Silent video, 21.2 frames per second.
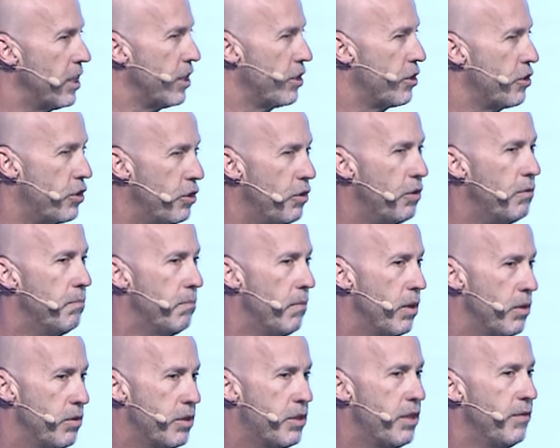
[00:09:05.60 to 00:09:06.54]
to assume
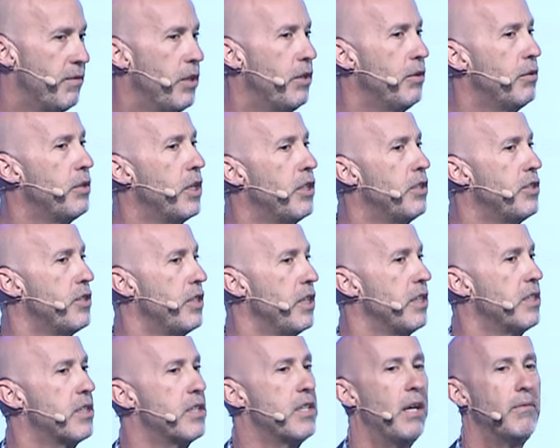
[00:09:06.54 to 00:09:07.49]
most of you are using
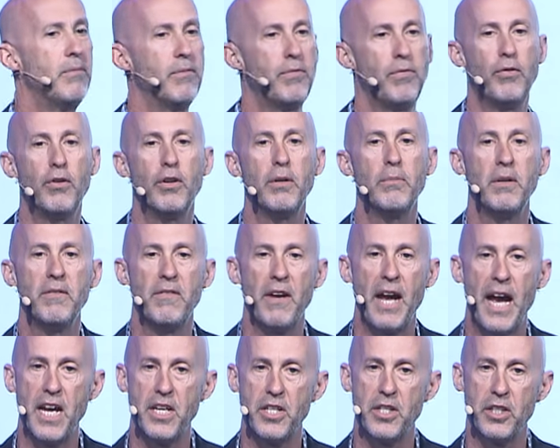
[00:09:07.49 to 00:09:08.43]
some form of
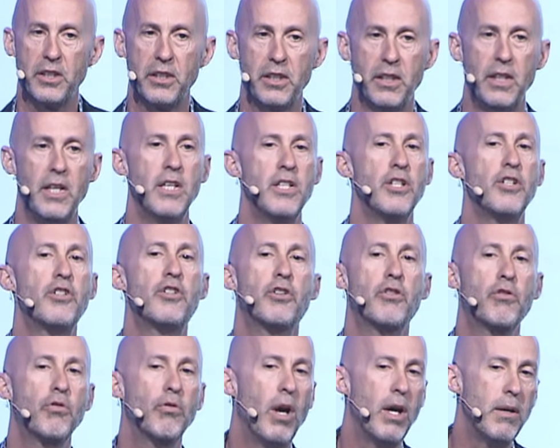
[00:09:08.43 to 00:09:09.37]
agile.
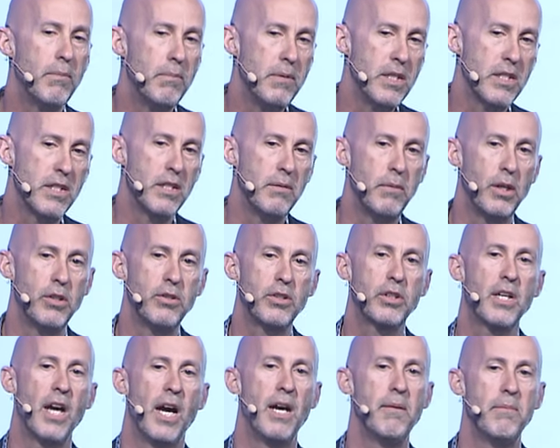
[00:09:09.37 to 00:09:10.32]
Scrum is the most
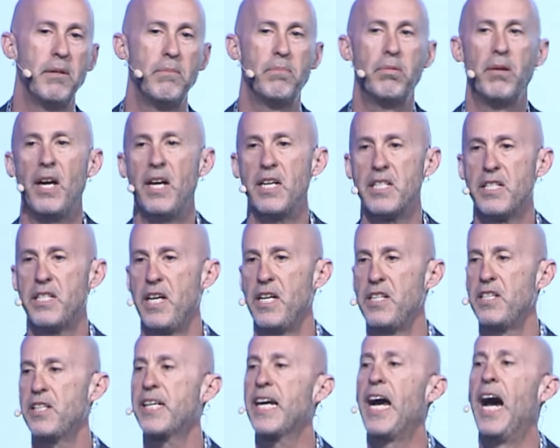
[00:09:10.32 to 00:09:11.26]
common
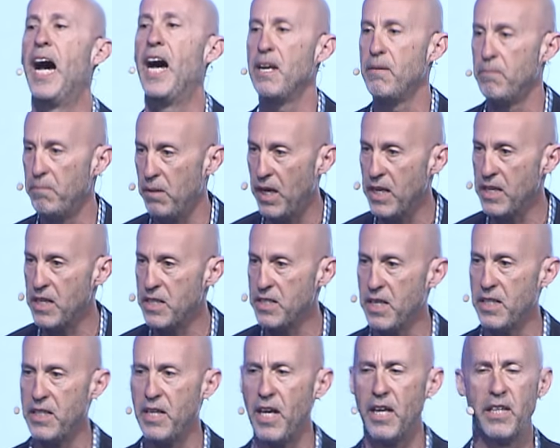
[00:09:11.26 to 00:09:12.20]
process. Kanban is
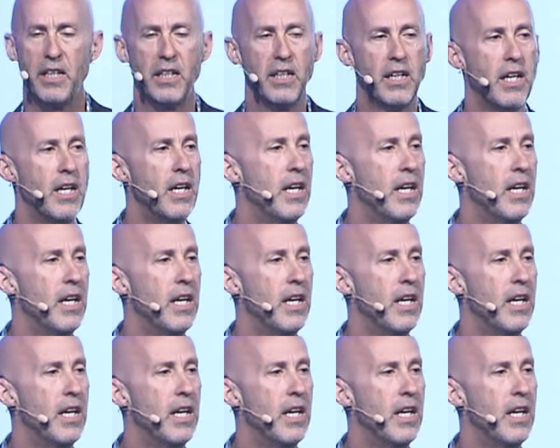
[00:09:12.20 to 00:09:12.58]
another.